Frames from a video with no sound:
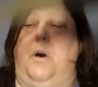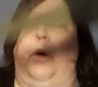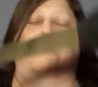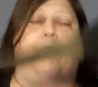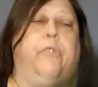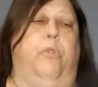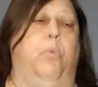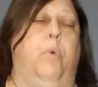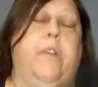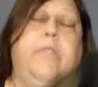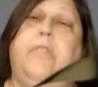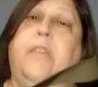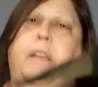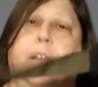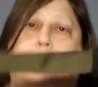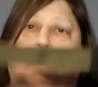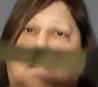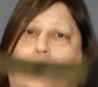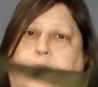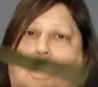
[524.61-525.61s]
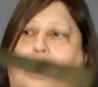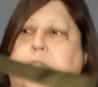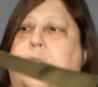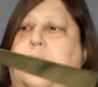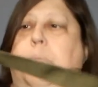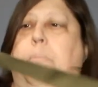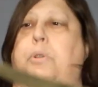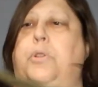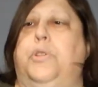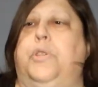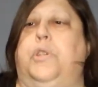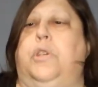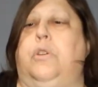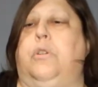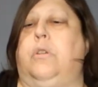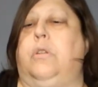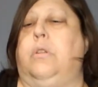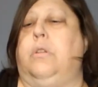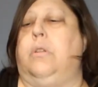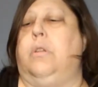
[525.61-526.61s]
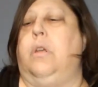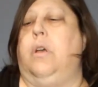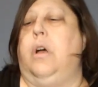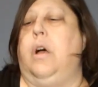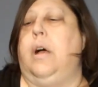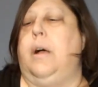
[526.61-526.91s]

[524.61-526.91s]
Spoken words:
for one thing, it's adjustable, so you can